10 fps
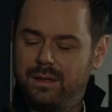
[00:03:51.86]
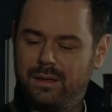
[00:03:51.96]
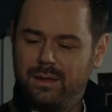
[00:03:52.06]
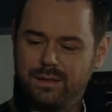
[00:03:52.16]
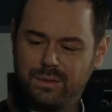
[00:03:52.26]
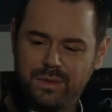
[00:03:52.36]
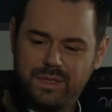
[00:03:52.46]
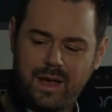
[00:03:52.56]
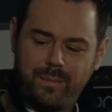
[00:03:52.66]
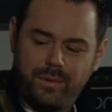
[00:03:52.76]
So what's the
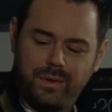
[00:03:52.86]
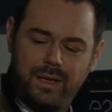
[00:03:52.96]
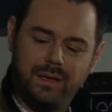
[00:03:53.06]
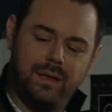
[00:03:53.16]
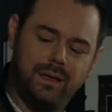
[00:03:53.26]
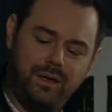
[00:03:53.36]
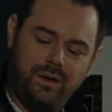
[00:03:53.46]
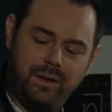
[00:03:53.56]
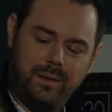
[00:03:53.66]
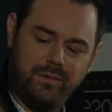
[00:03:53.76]
apple, then? You
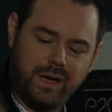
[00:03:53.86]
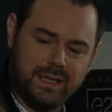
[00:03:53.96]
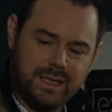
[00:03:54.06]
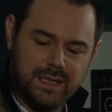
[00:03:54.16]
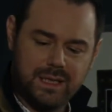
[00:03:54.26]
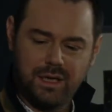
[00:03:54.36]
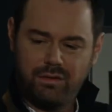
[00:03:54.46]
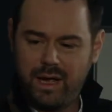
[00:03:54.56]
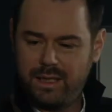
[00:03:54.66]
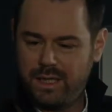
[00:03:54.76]
and him run us into the
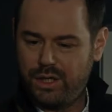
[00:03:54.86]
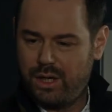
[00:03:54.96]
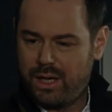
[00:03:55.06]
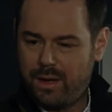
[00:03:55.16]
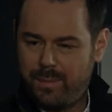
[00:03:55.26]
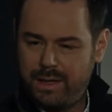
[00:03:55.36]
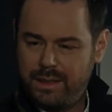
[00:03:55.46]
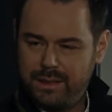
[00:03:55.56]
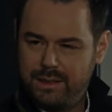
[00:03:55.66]
ground, then you nick our punters?